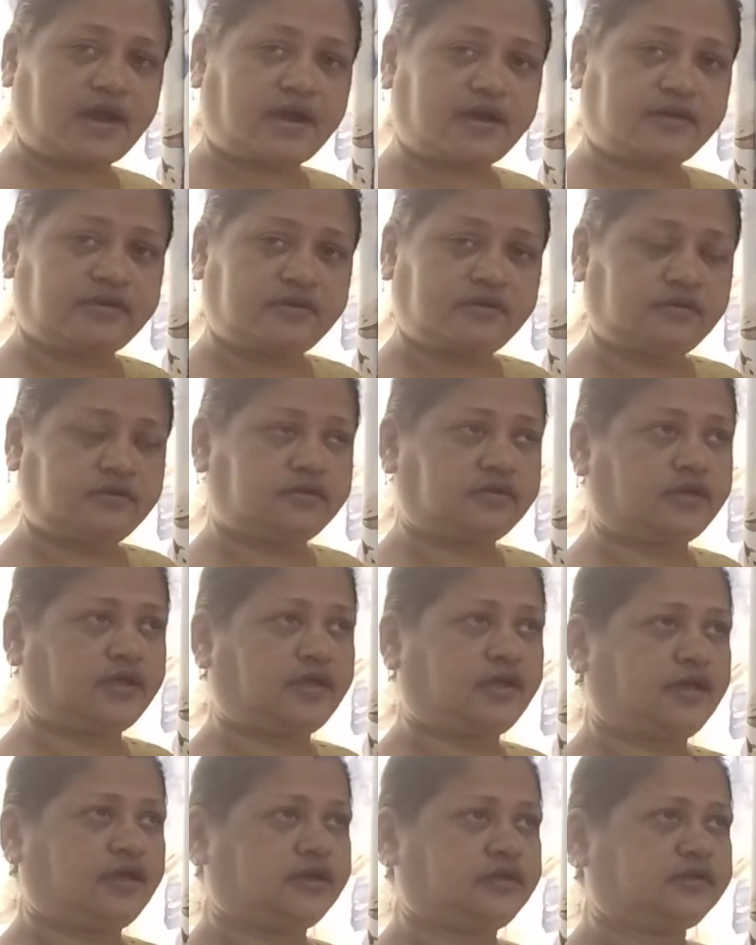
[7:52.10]
are
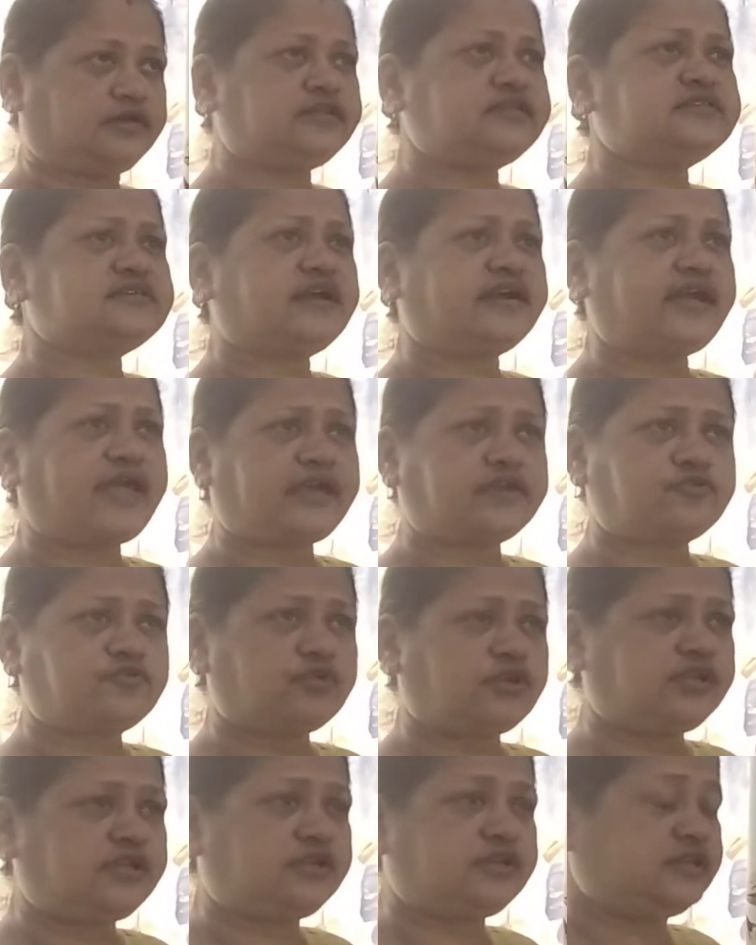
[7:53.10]
these are
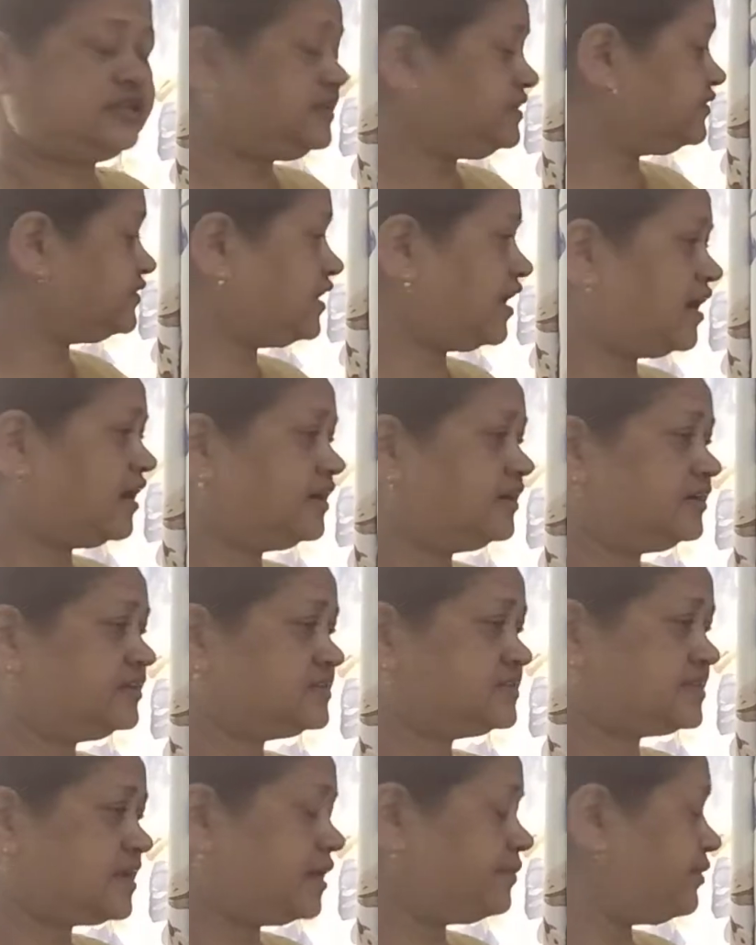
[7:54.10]
the
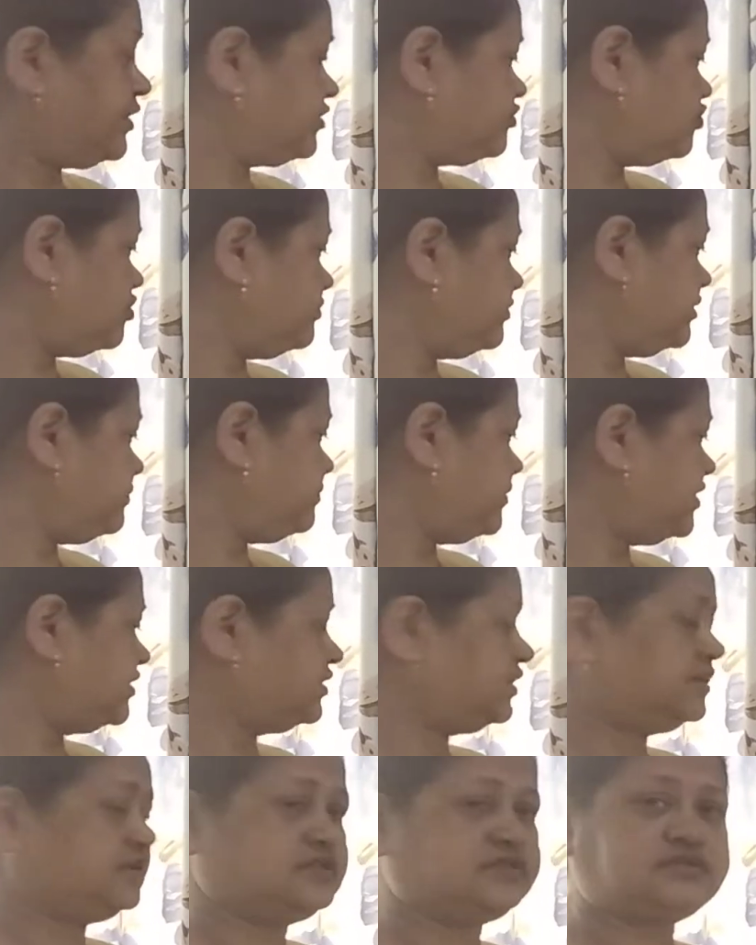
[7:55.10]
subatomic
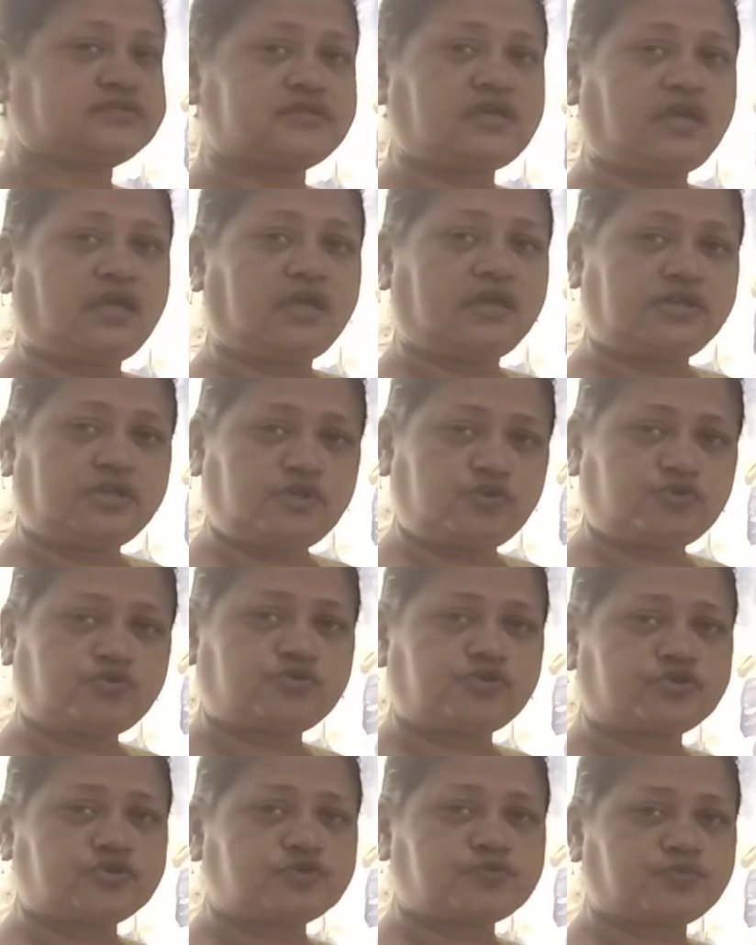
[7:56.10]
particles:
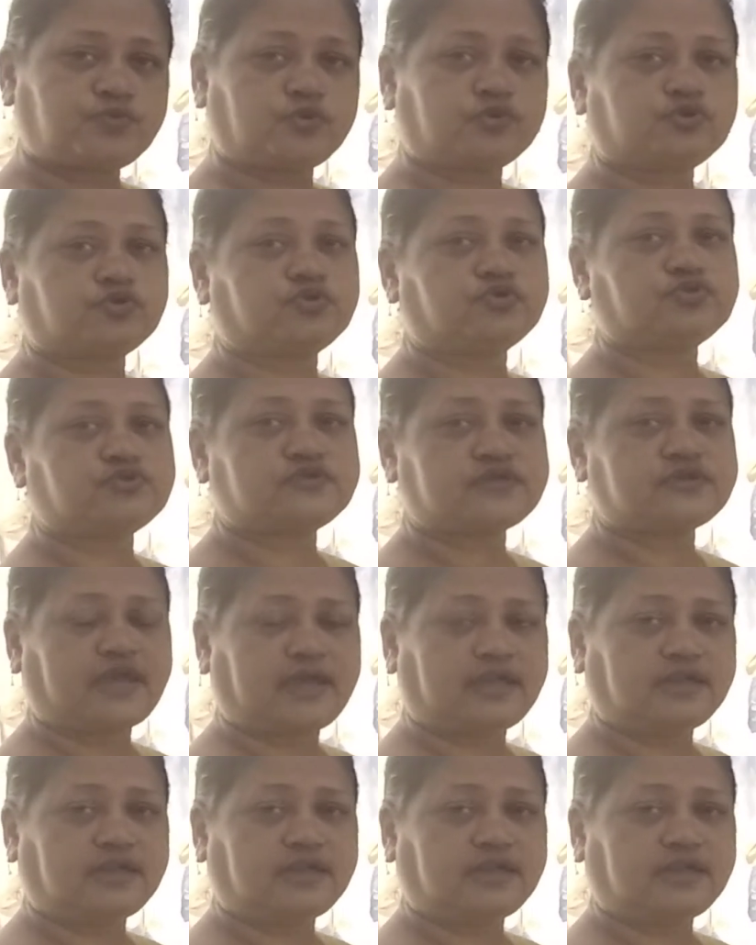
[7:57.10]
neutrons, protons